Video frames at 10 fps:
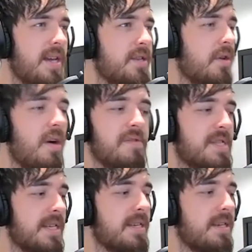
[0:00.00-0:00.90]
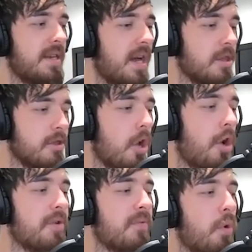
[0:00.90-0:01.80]
And obviously, a
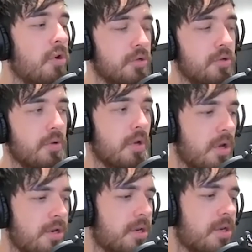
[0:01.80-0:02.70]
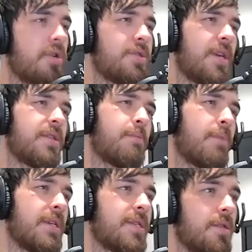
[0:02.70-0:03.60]
lot of what you do, a lot of your content is
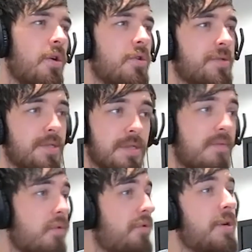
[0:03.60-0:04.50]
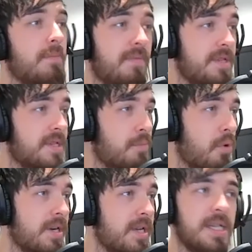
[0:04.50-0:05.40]
based on stuff going on within
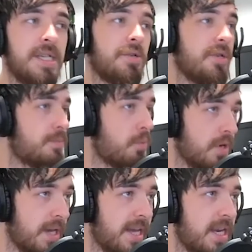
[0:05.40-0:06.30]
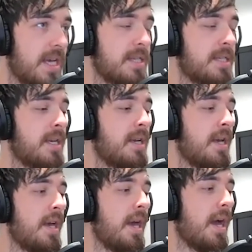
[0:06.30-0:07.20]
sporting industry, sporting headlines.
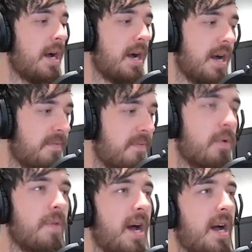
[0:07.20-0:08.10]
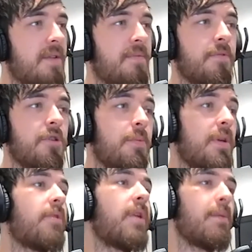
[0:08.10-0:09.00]
And for that, and for you to be
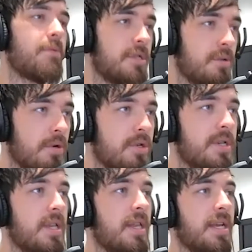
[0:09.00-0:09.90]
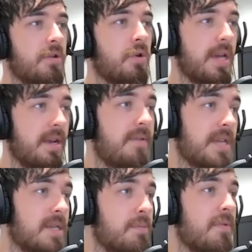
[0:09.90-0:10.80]
a reliable source and to then gain a
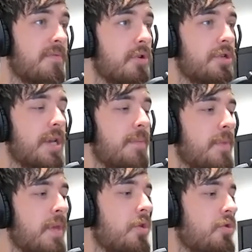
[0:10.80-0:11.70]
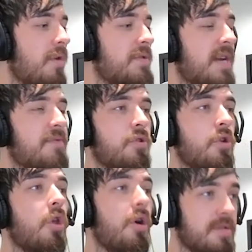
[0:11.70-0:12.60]
sensible viewership, you obviously have to do a
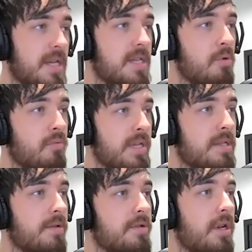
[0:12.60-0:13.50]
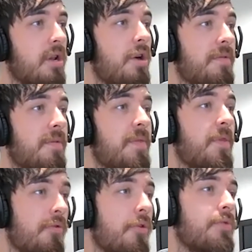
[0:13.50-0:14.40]
lot of sensible research and a lot of
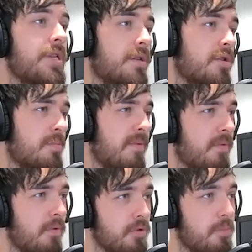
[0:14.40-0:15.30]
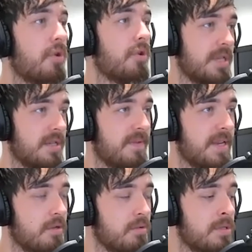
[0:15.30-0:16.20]
thorough research before you put out these
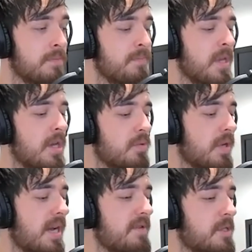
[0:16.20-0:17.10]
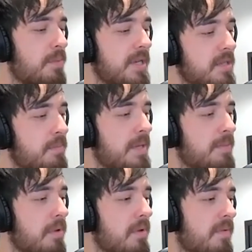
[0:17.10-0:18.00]
videos. Do you want to kind of explain to
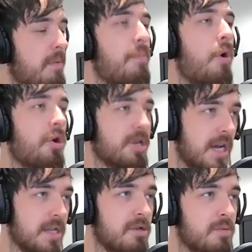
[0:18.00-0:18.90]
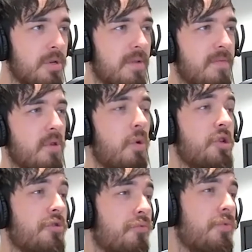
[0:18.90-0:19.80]
people from a podcaster's point of view
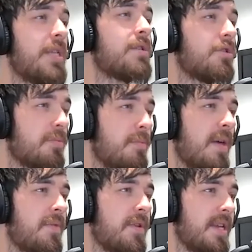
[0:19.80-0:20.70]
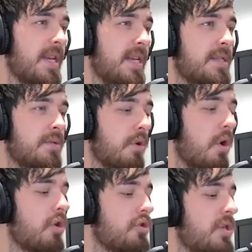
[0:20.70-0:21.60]
what your research method is, sort of
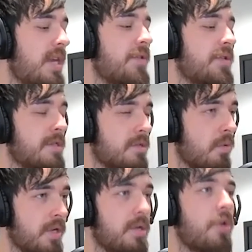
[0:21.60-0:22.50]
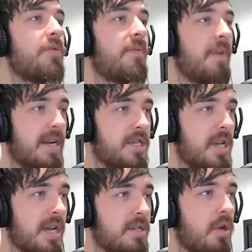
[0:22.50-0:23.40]
how you get these stories, how you fact
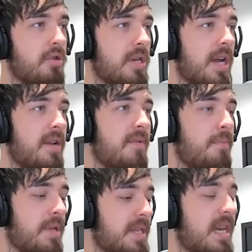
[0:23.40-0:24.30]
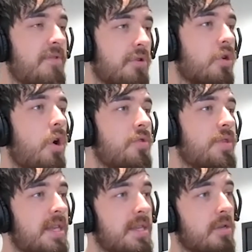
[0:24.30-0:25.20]
check, and how you kind of put together your
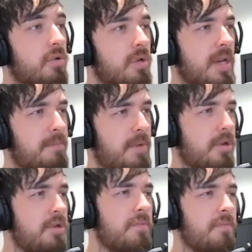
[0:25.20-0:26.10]
content that you're going to put out?